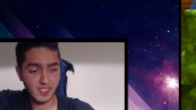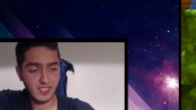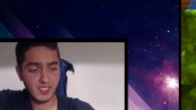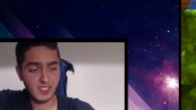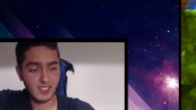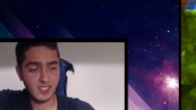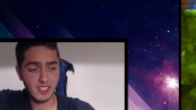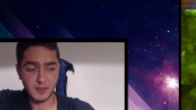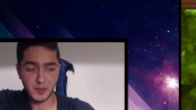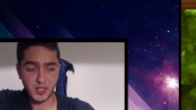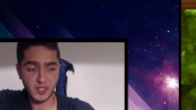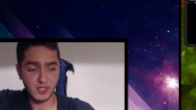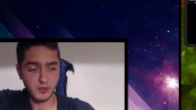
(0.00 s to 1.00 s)
I'm
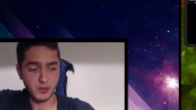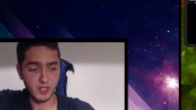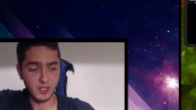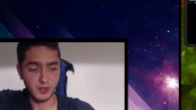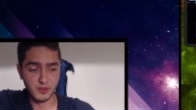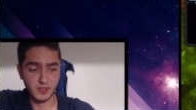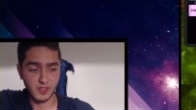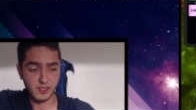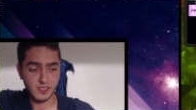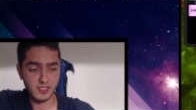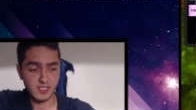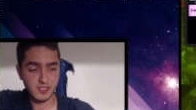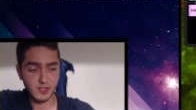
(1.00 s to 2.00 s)
gonna try to knock
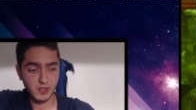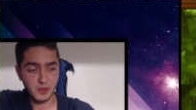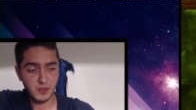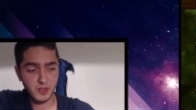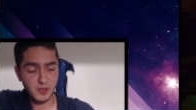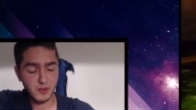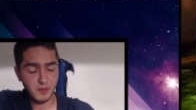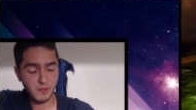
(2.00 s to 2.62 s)
this Koko.